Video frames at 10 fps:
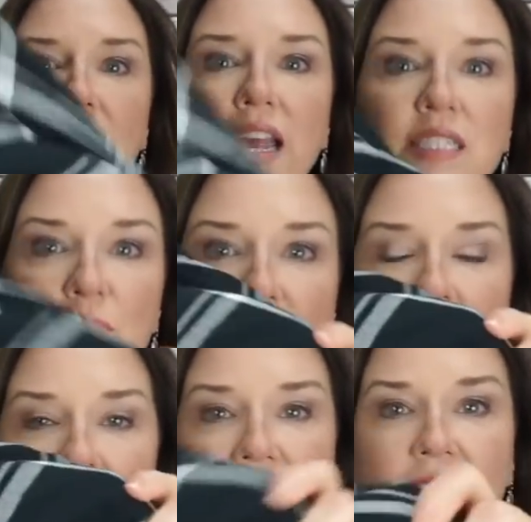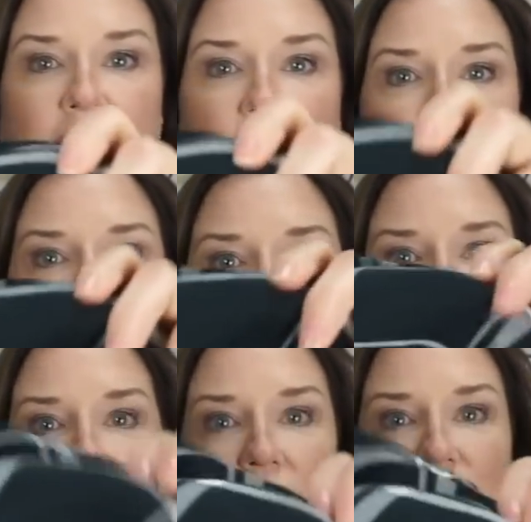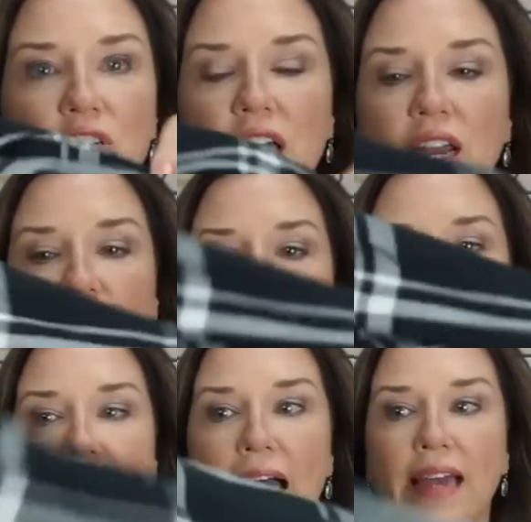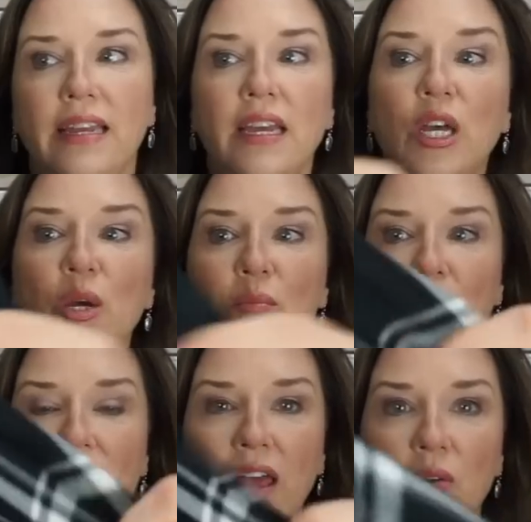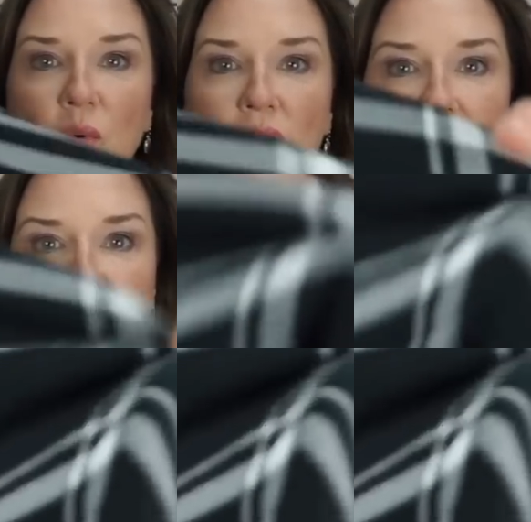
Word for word: It's a plaid. It's just your average kind of a plaid, black and white,